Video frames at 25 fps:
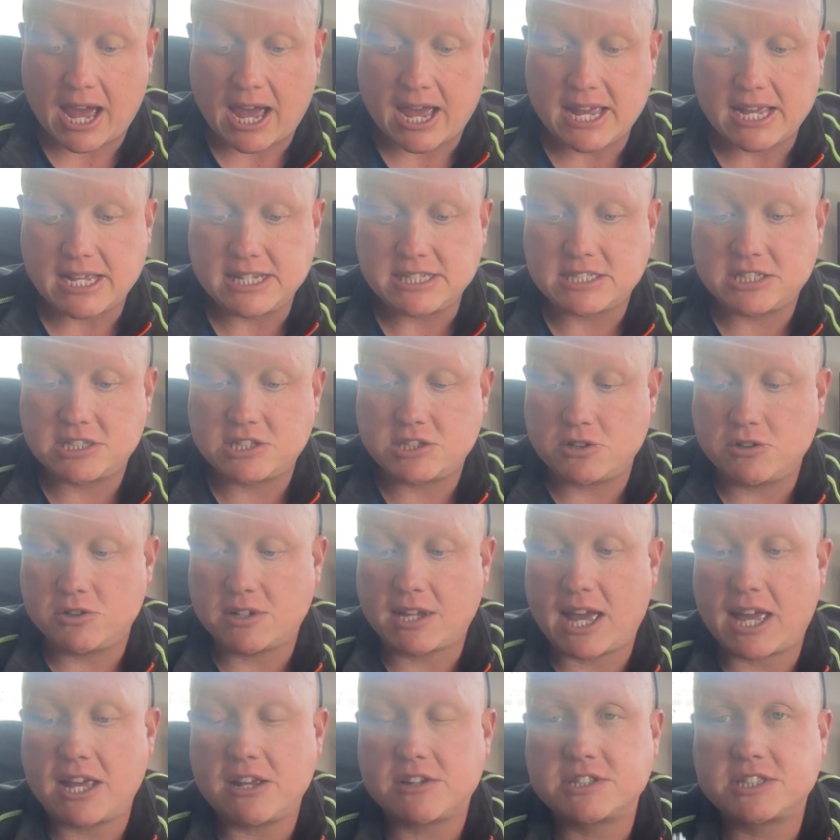is to
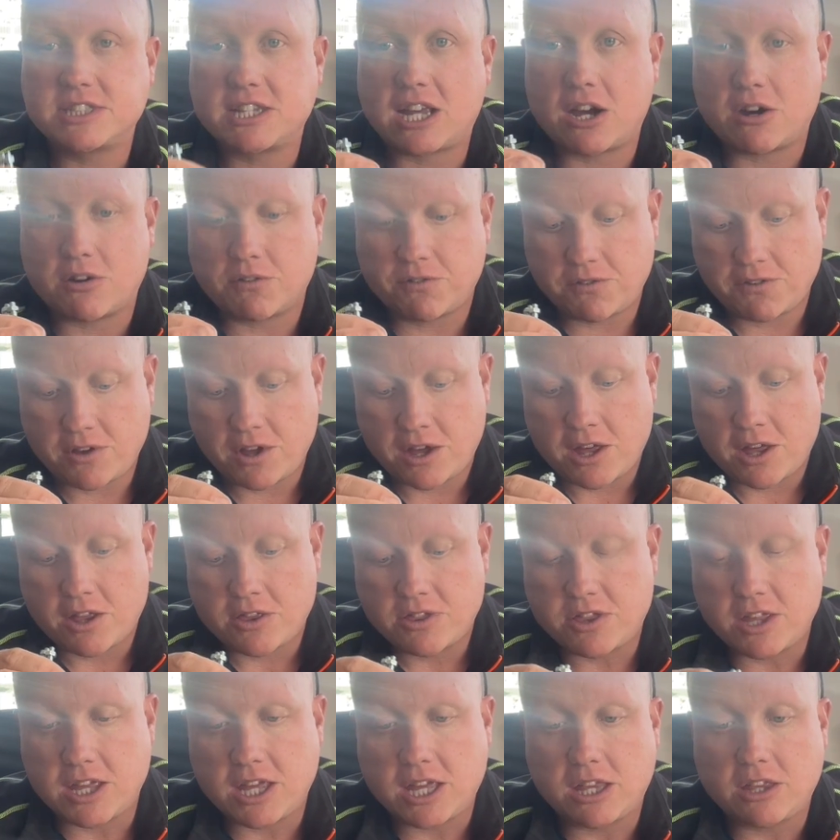get yourself
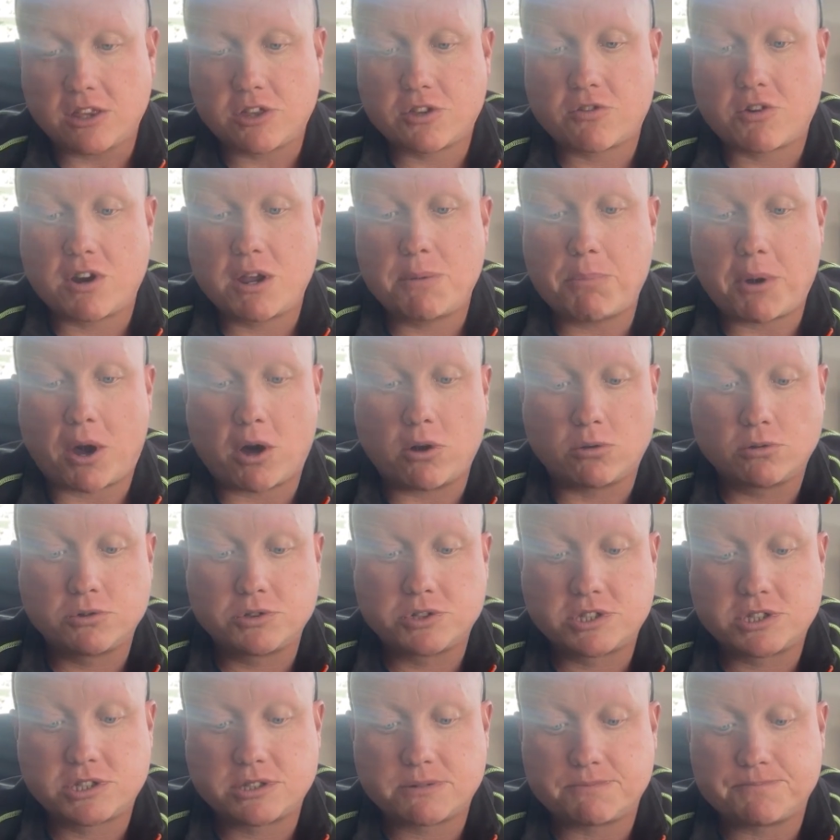the 3
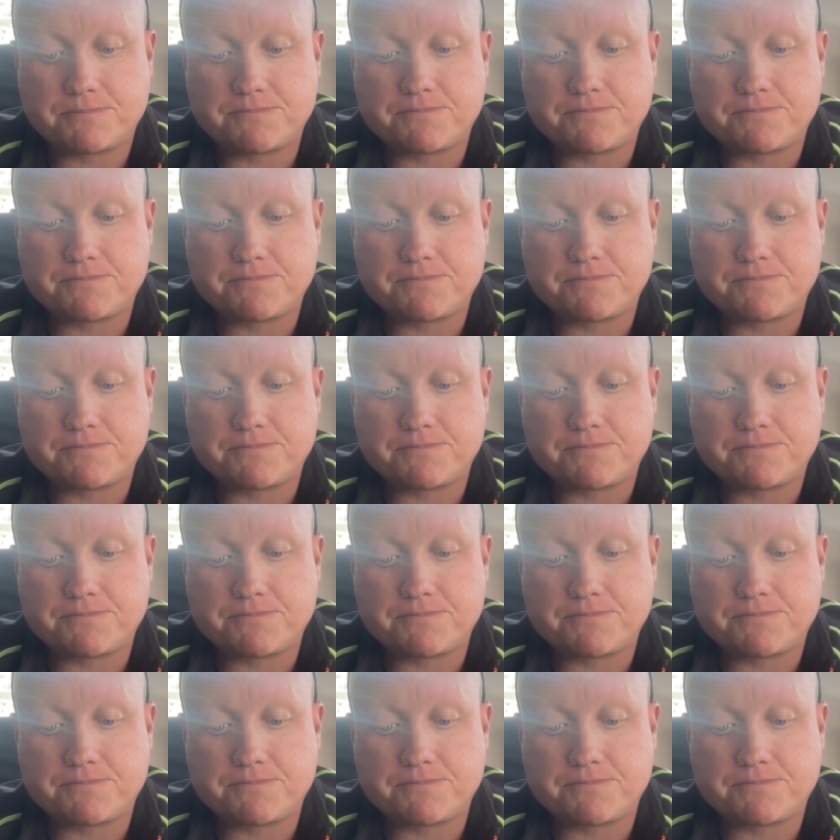bolts,